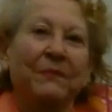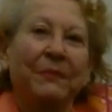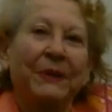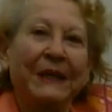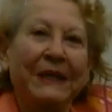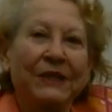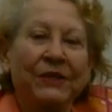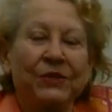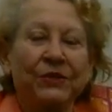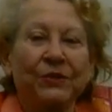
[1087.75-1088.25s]

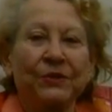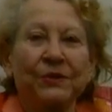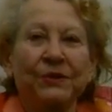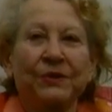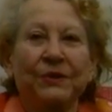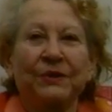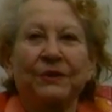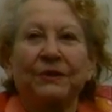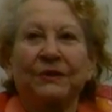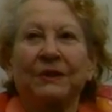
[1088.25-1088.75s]

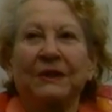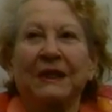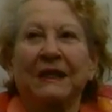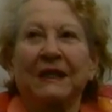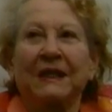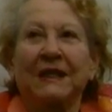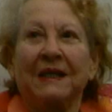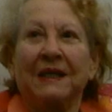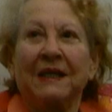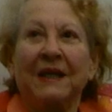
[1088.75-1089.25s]
pictures,
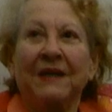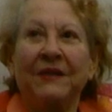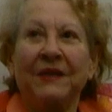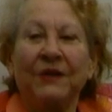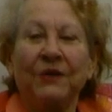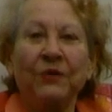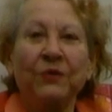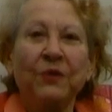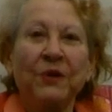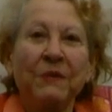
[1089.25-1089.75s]
and
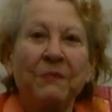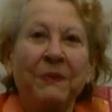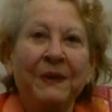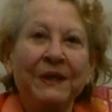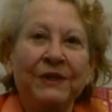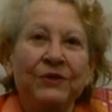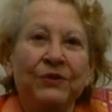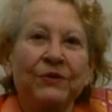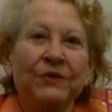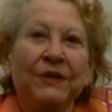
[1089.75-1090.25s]
the only
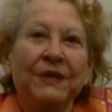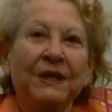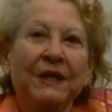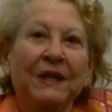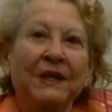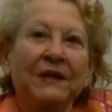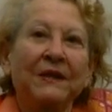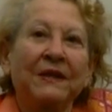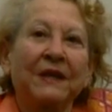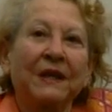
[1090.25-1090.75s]
picture
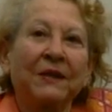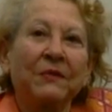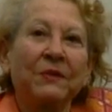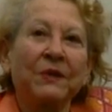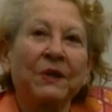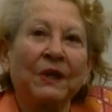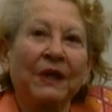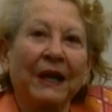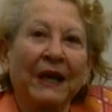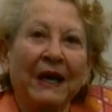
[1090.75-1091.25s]
that they
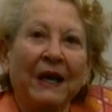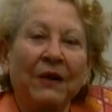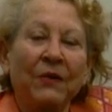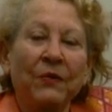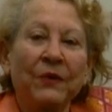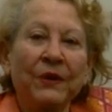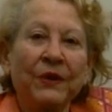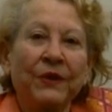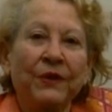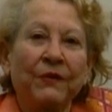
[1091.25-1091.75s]
would allow
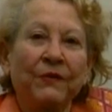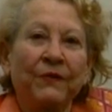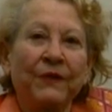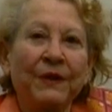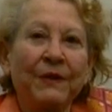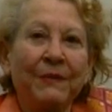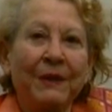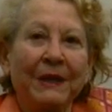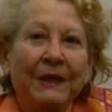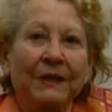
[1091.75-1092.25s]
with the
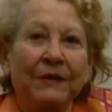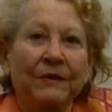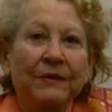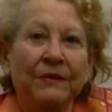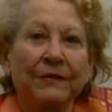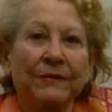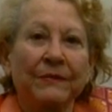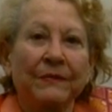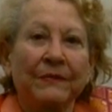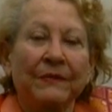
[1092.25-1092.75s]
V-mail
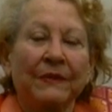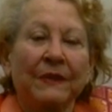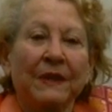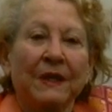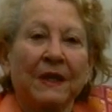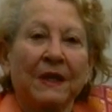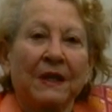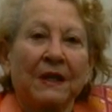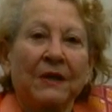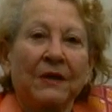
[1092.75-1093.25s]

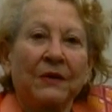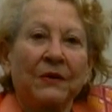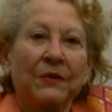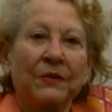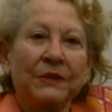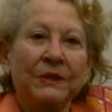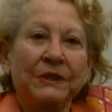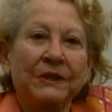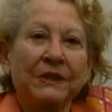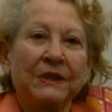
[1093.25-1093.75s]

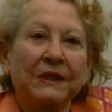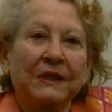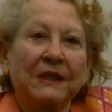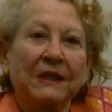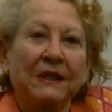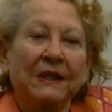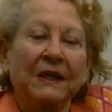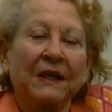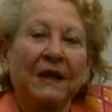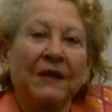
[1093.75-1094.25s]
was
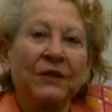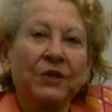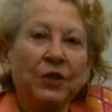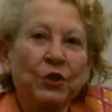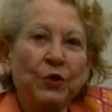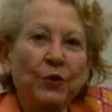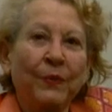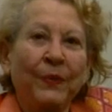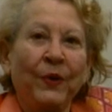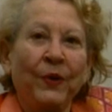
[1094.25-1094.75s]
a
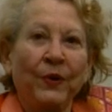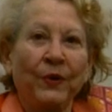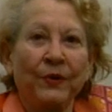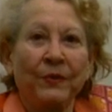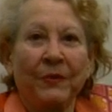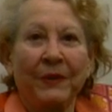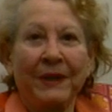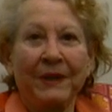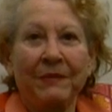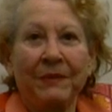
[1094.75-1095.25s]

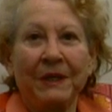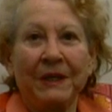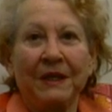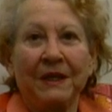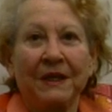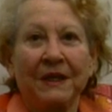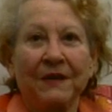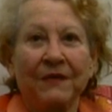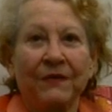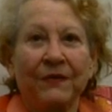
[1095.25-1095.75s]
newborn baby
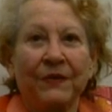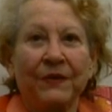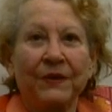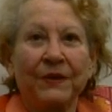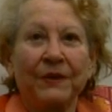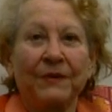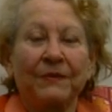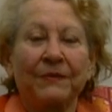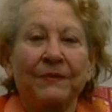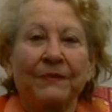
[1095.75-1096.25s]
if
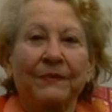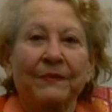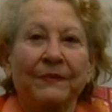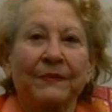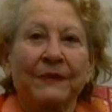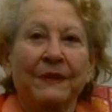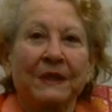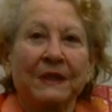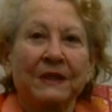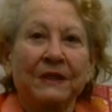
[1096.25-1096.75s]
the
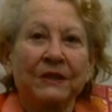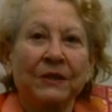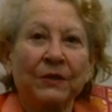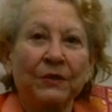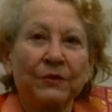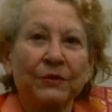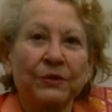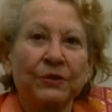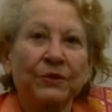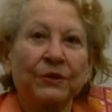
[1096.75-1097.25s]

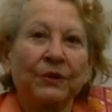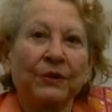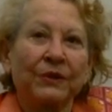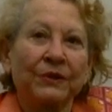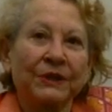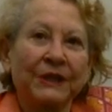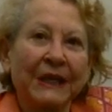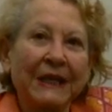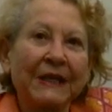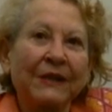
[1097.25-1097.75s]
soldier or
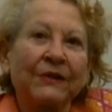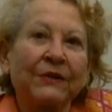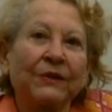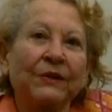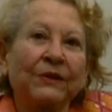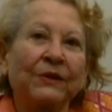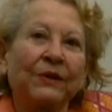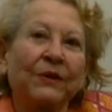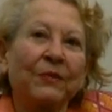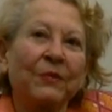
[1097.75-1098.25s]

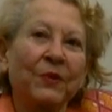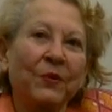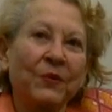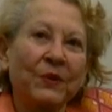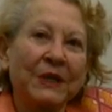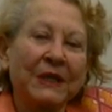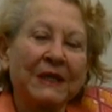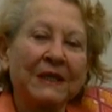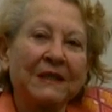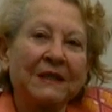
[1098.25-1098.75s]
sailor or
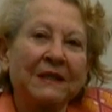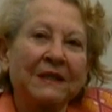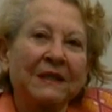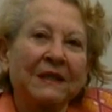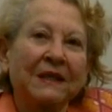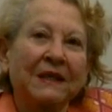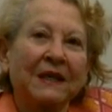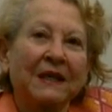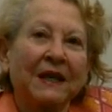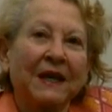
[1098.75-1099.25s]
Marine
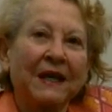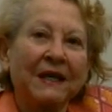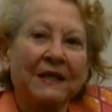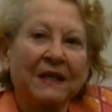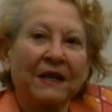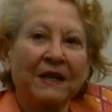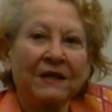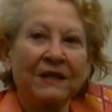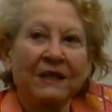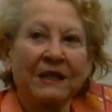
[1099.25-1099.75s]
had
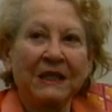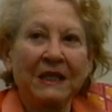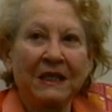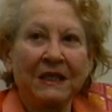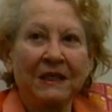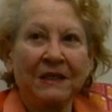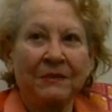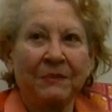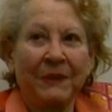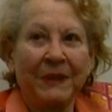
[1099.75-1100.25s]
not seen
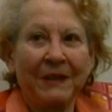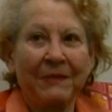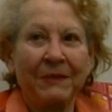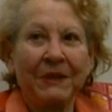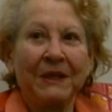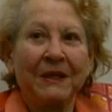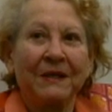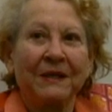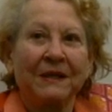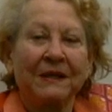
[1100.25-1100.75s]
his
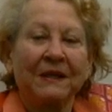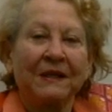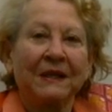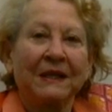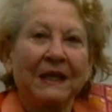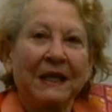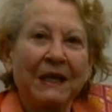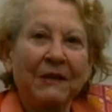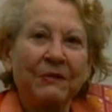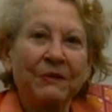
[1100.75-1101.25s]
baby.
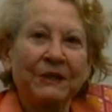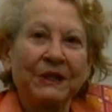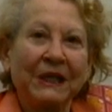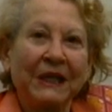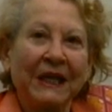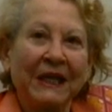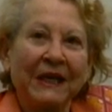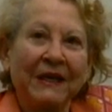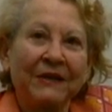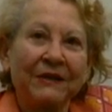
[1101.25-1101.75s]
He was
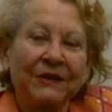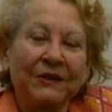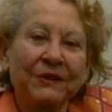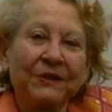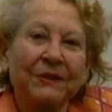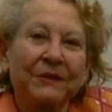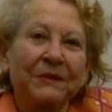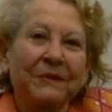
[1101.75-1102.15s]
allowed to